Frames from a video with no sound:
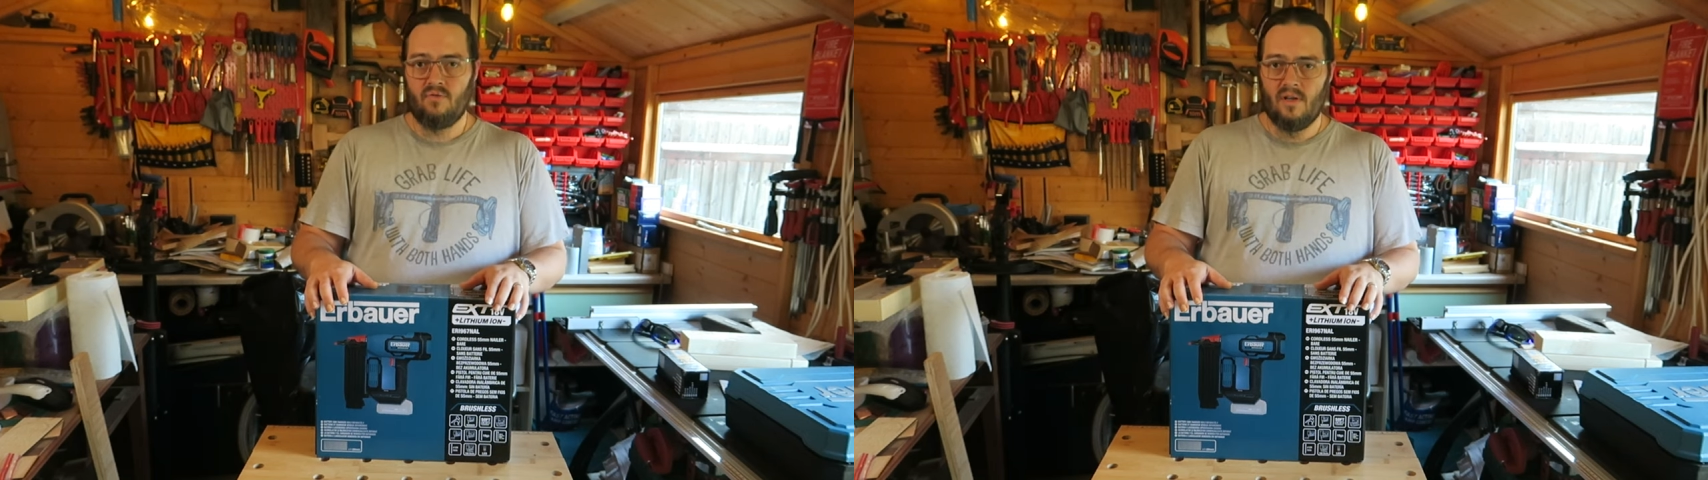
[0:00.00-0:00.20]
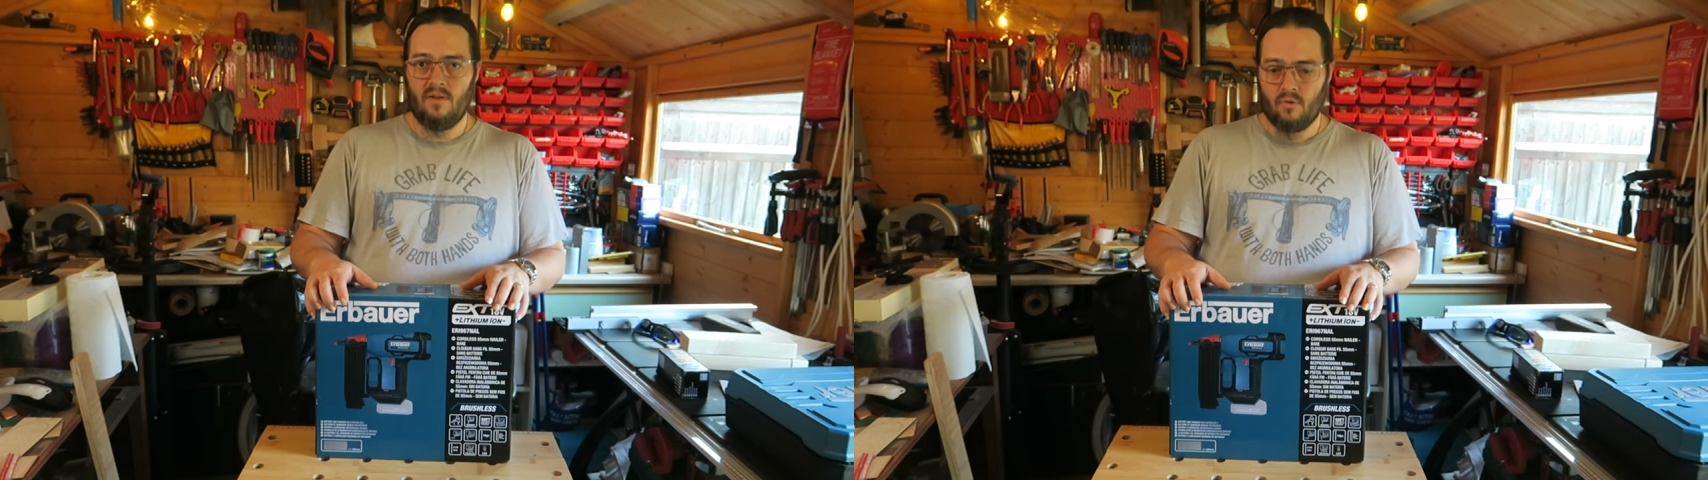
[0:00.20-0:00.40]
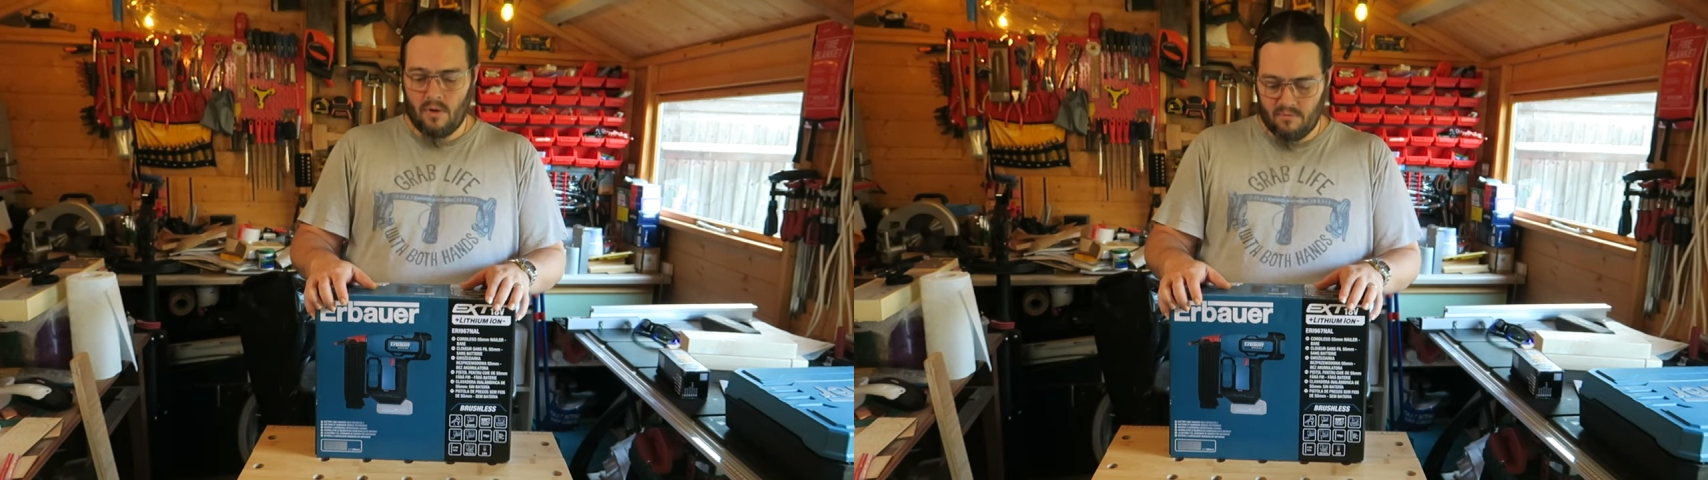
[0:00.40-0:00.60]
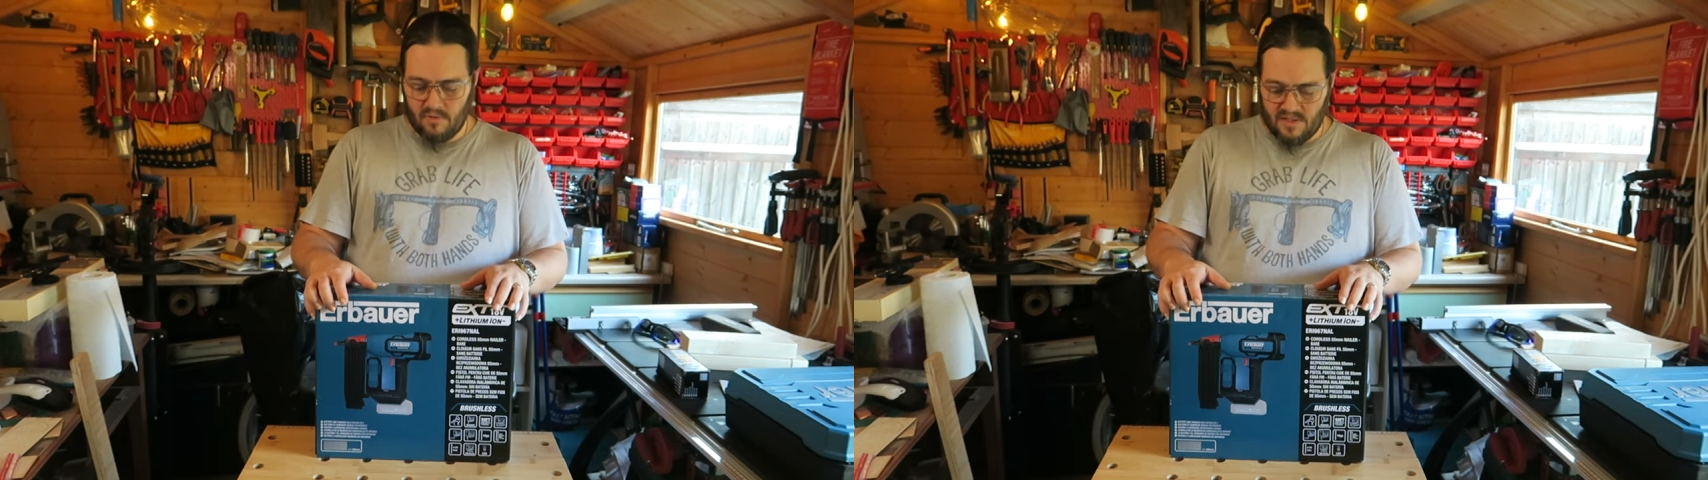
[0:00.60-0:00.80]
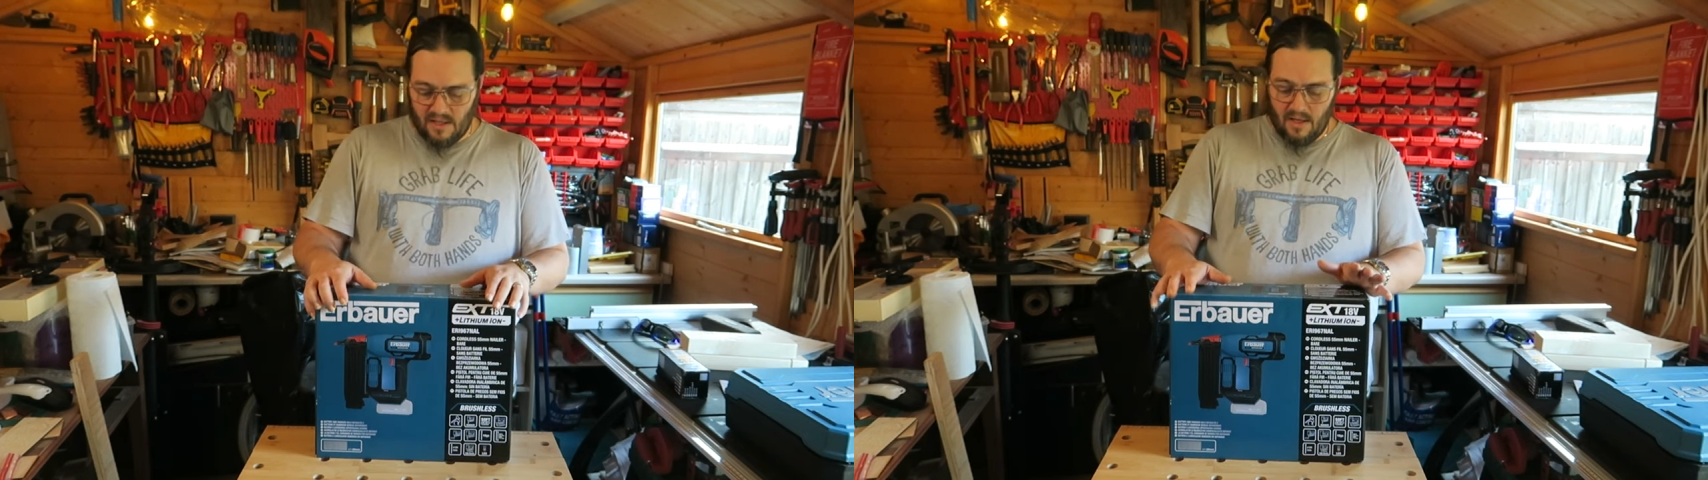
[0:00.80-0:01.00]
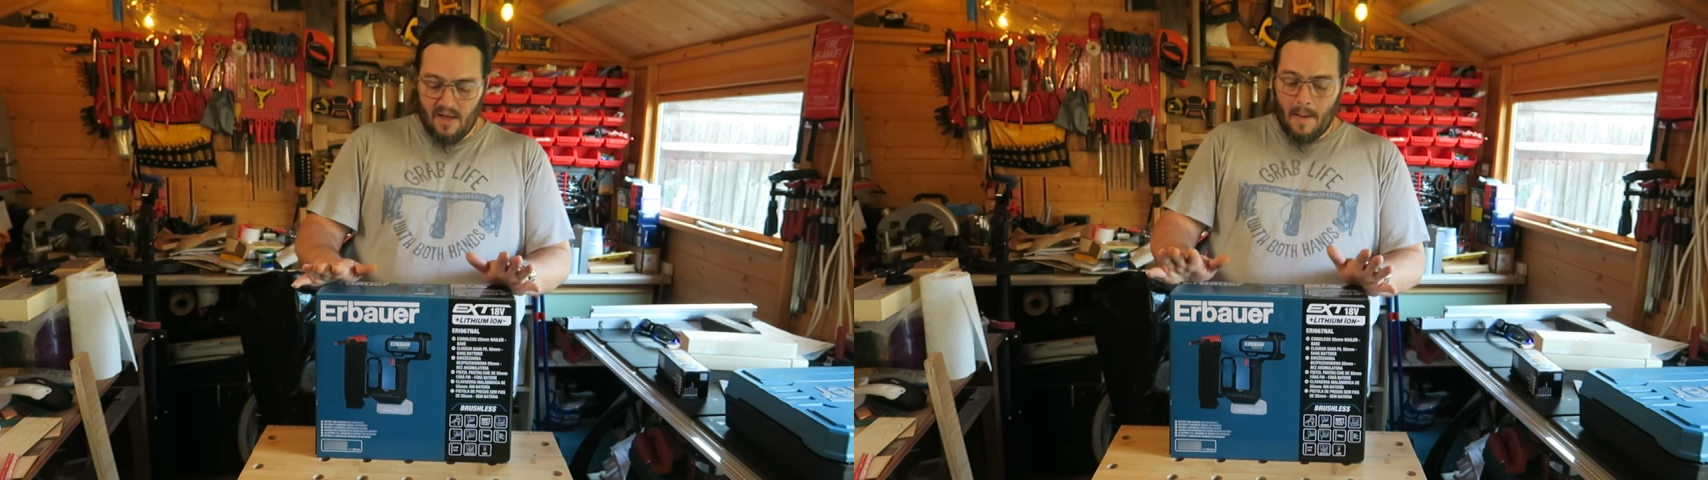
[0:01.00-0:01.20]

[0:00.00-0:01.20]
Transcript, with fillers: drill and driver is in,